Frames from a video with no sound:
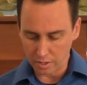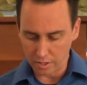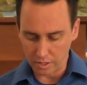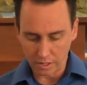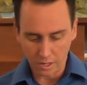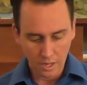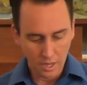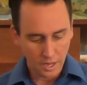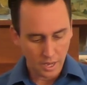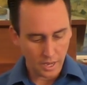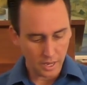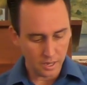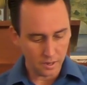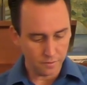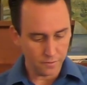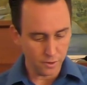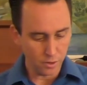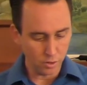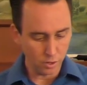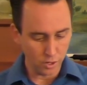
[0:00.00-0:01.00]
And, and
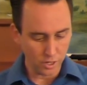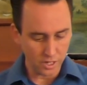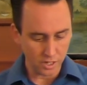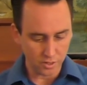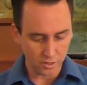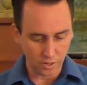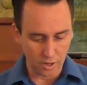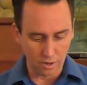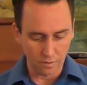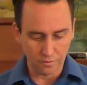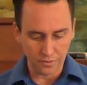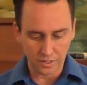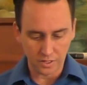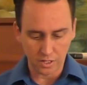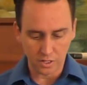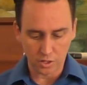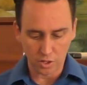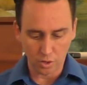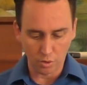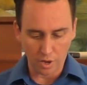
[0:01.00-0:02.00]
if you look at Psalm
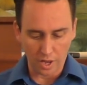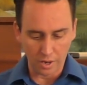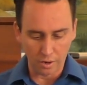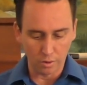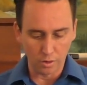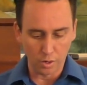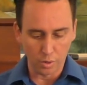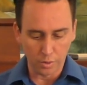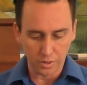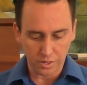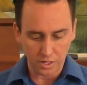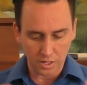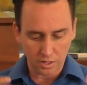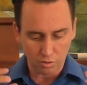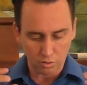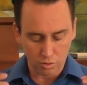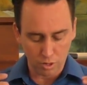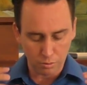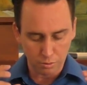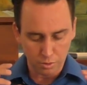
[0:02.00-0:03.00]
52, I don't know what the
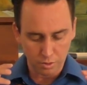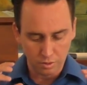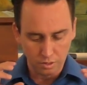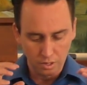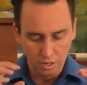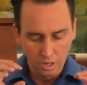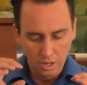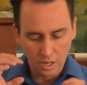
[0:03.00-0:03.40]
inscription